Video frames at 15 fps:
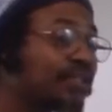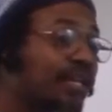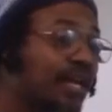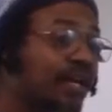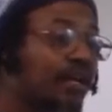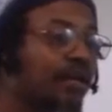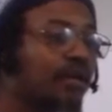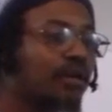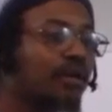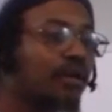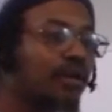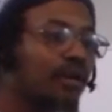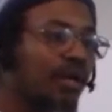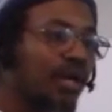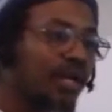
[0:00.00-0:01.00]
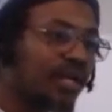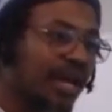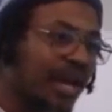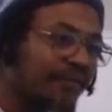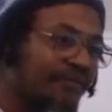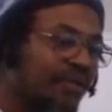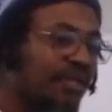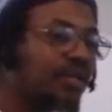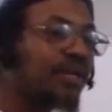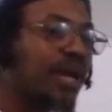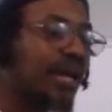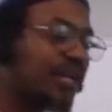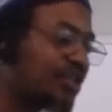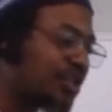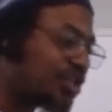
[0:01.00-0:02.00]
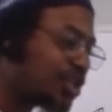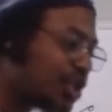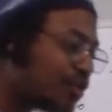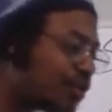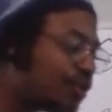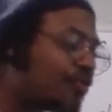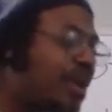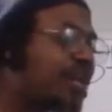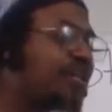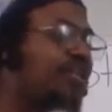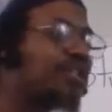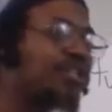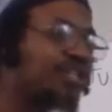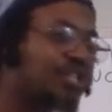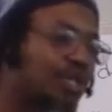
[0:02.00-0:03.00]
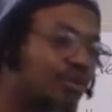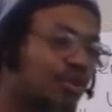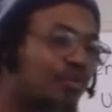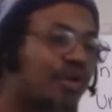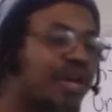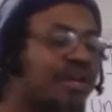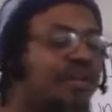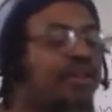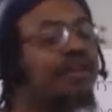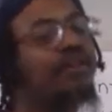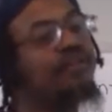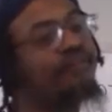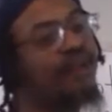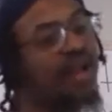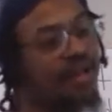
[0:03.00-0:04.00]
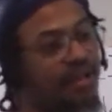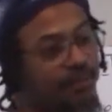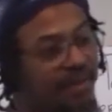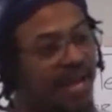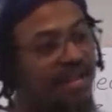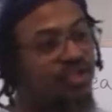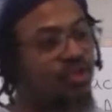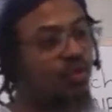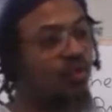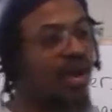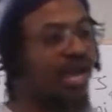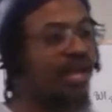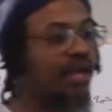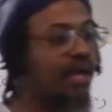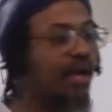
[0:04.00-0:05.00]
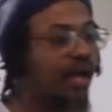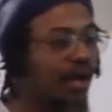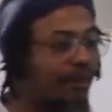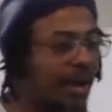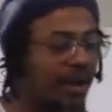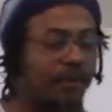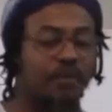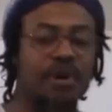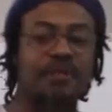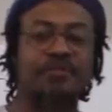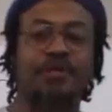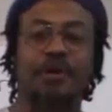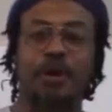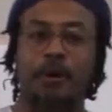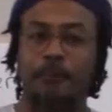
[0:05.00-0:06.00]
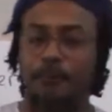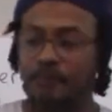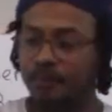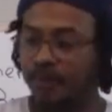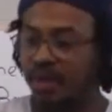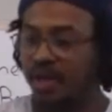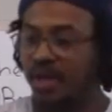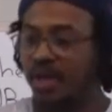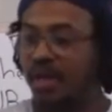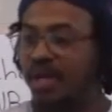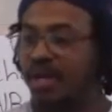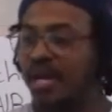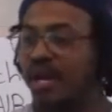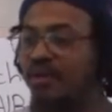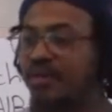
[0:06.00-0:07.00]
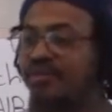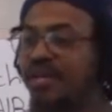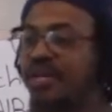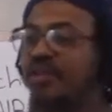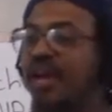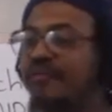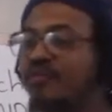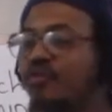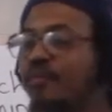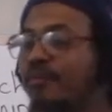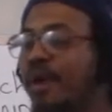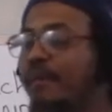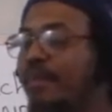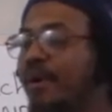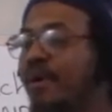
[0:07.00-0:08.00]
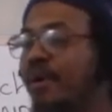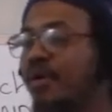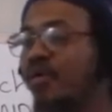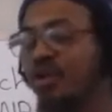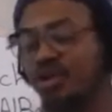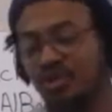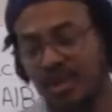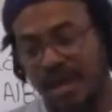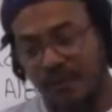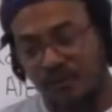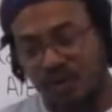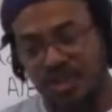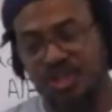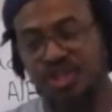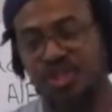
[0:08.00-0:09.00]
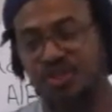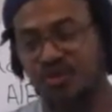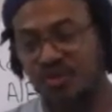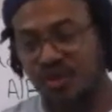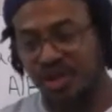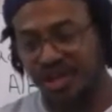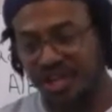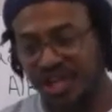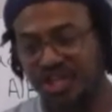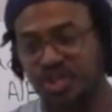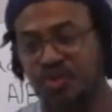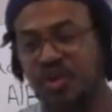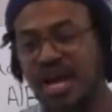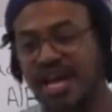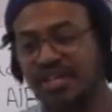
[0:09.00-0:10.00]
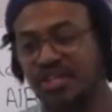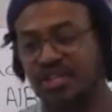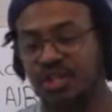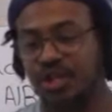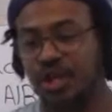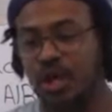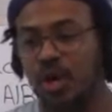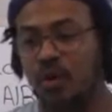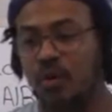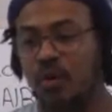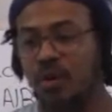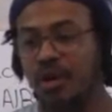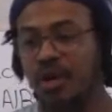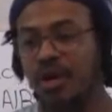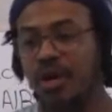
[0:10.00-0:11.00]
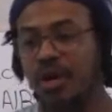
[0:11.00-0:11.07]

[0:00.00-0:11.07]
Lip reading: sick, and after he deteriorated, and then he finally passed away about a month ago. Now the thing you have to remember, or I want to get you guys to know